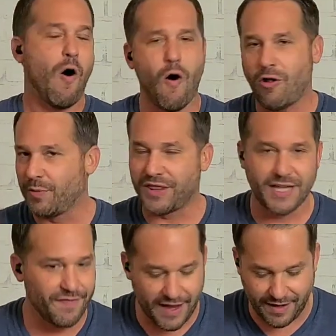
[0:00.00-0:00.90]
All
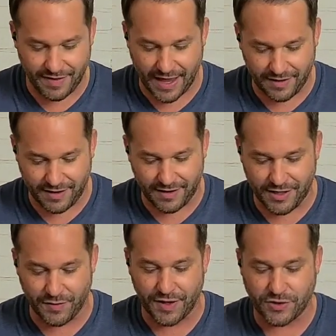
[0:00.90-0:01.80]
within
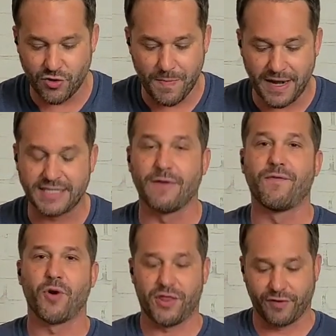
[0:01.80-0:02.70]
that 2 minutes and
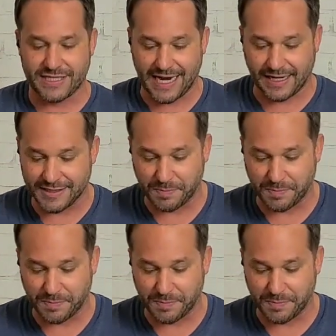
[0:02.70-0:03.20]
43 seconds.